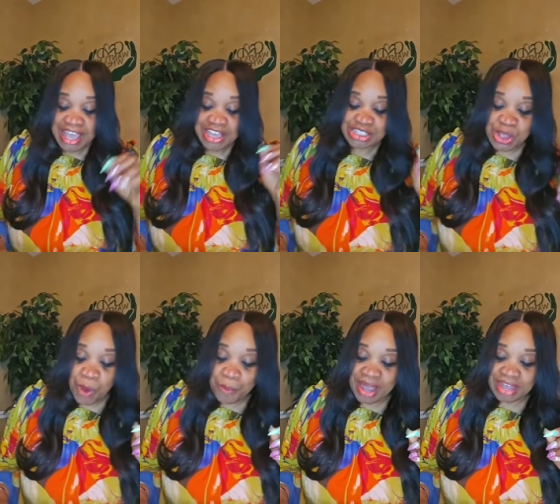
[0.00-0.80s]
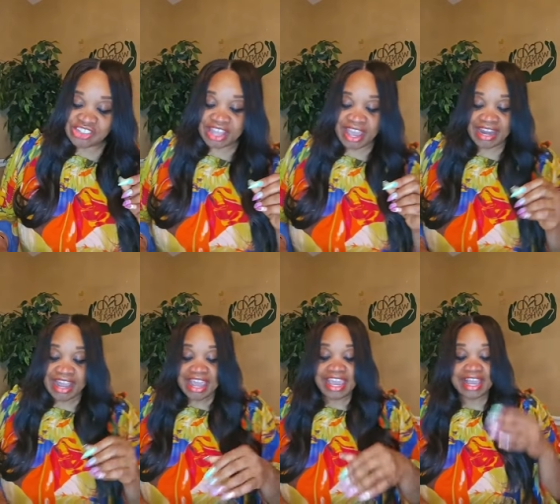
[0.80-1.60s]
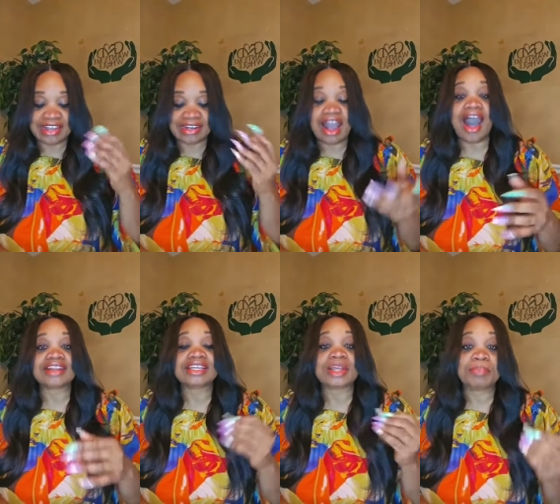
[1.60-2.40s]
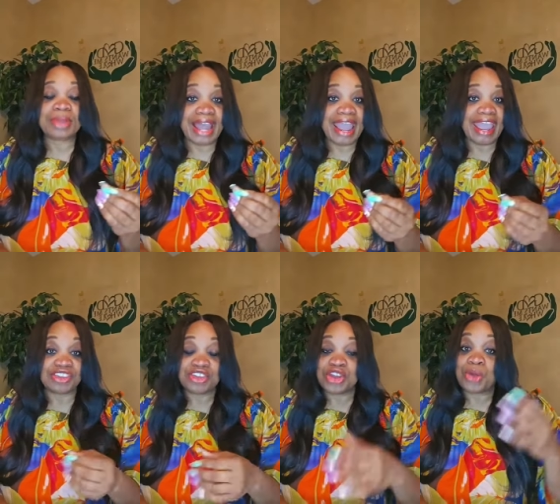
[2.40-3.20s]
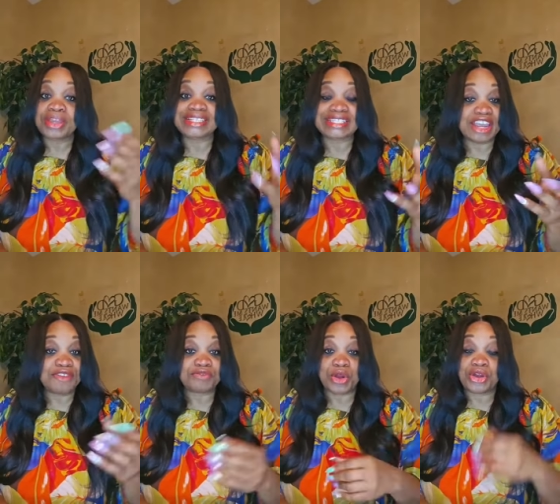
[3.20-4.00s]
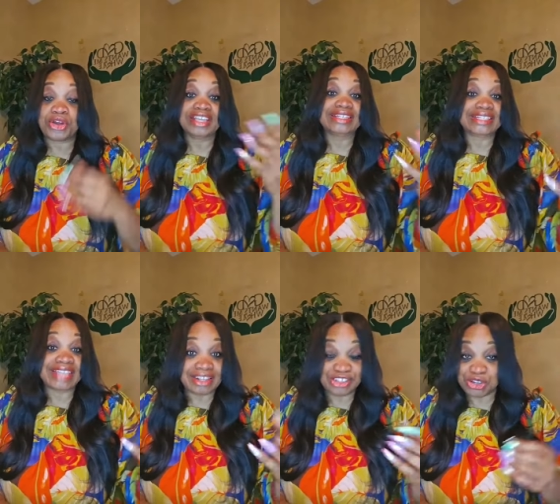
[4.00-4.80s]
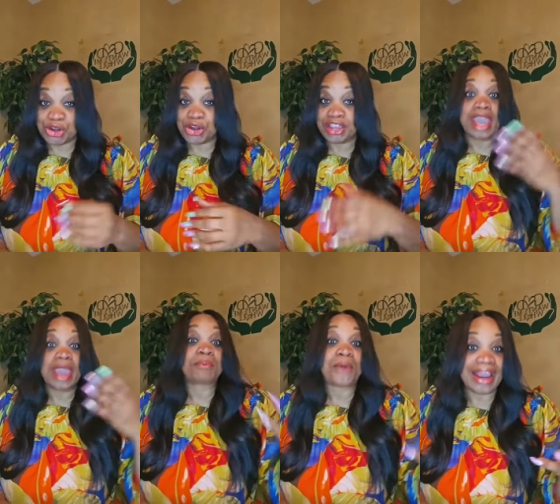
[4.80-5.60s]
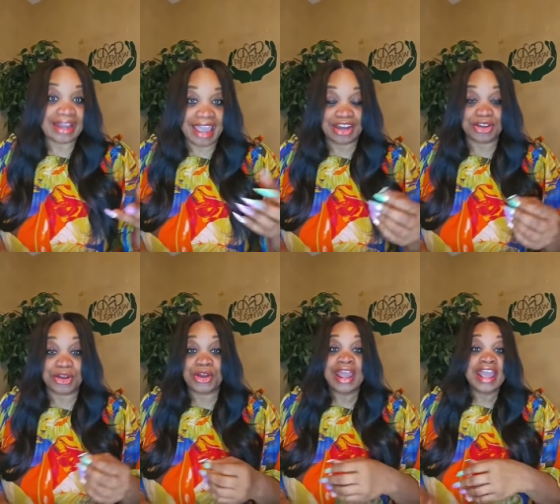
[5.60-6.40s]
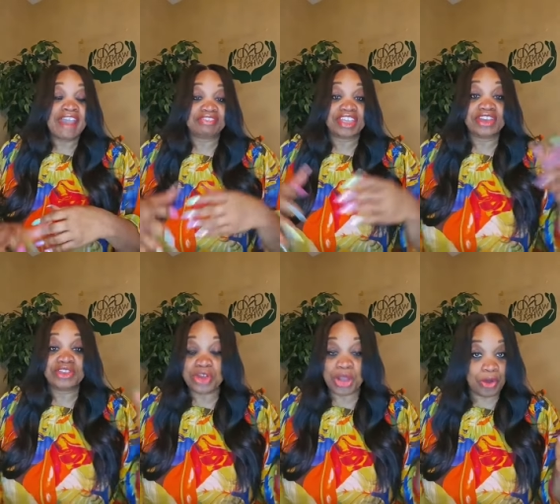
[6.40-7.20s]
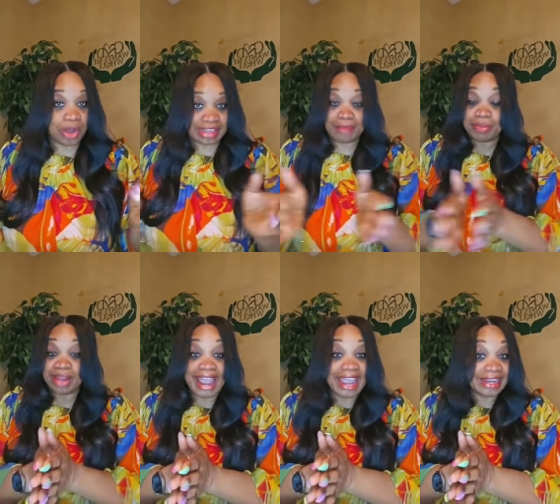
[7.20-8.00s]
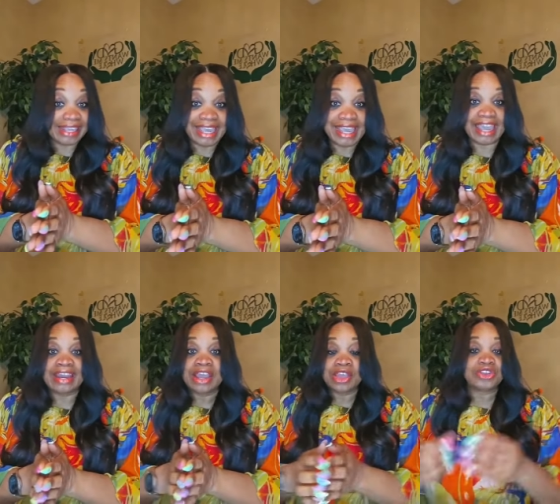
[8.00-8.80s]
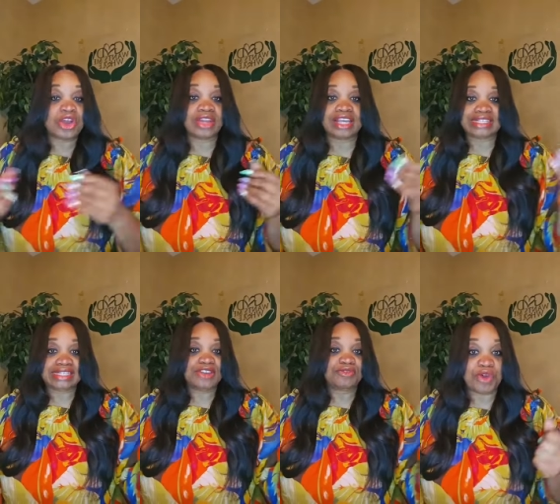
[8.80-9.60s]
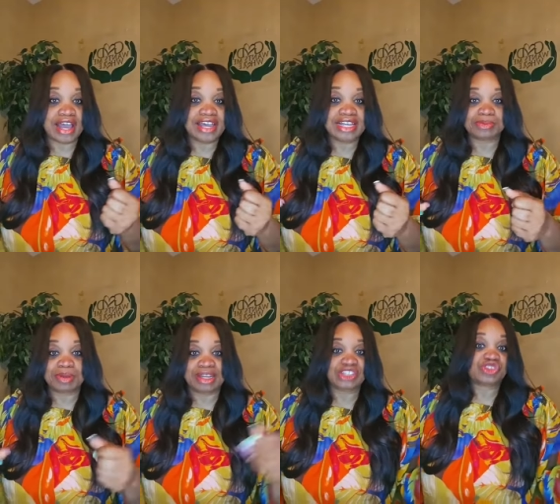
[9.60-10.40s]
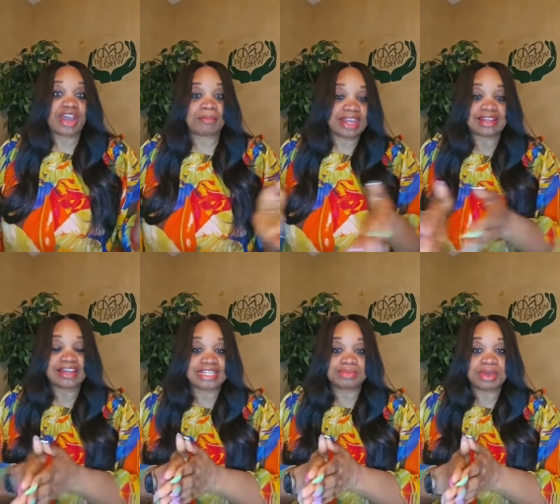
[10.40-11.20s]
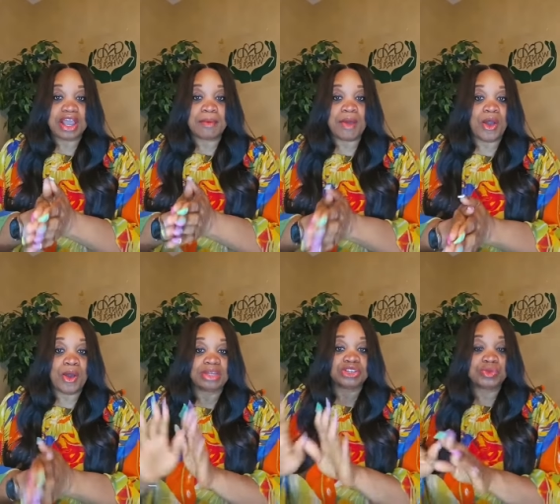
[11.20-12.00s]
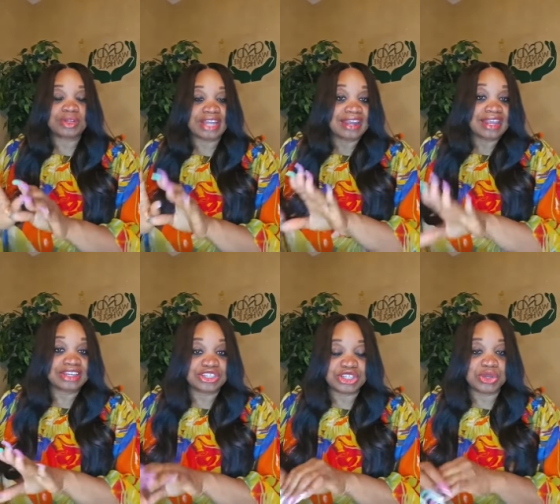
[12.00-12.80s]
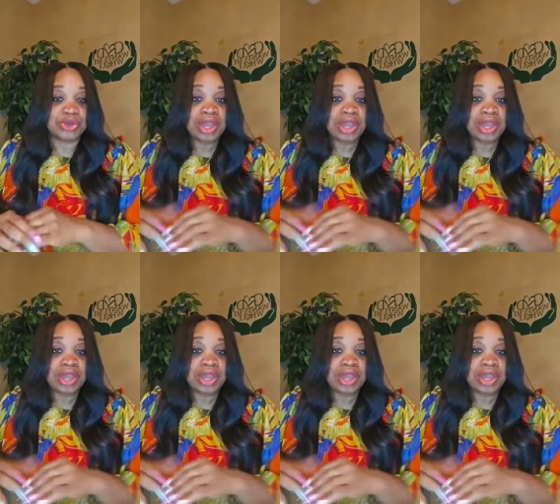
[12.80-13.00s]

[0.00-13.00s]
So much that he concocted a plan. You know, he sent for her, he sexed her, he impregnated her. And then, you know, that plan again, you know, let's send for the husband. Let's try to make the husband come home and do what they need to do.